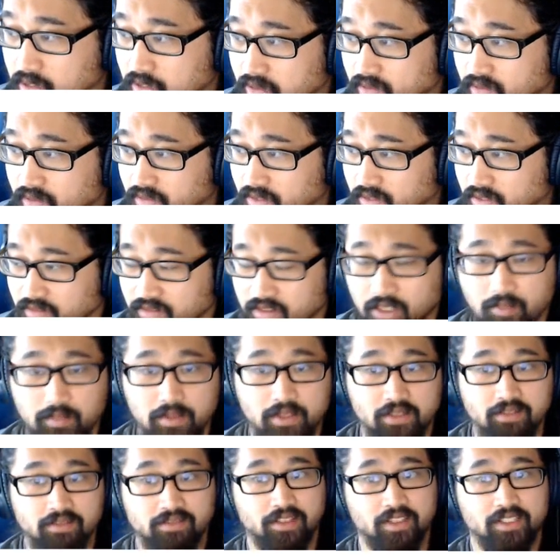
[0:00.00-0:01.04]
now
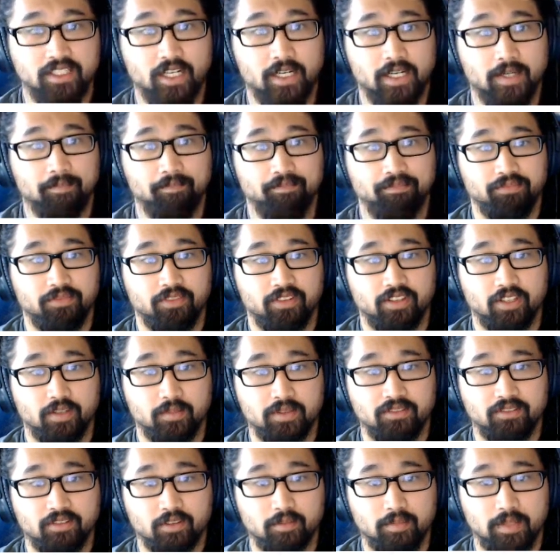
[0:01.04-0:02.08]
centimeters in the top, centimeters
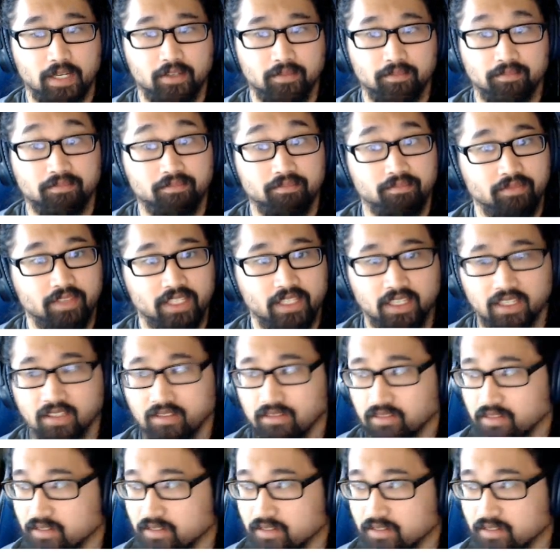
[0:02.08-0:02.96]
in the bottom, they cancel.